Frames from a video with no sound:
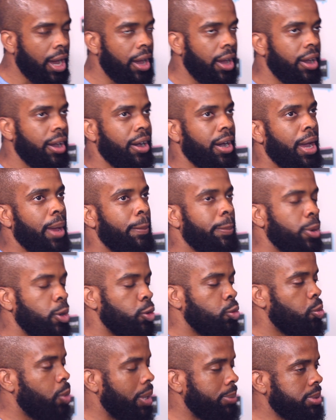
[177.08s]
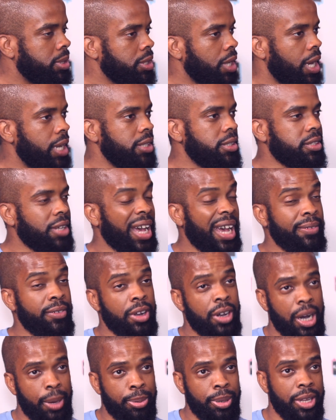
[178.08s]
I build websites. I have a
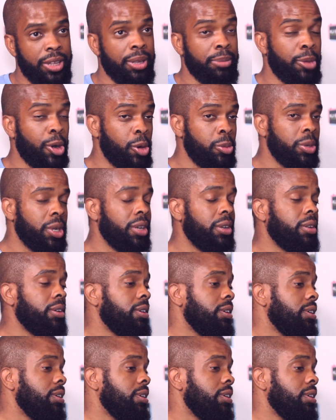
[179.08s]
couple at the moment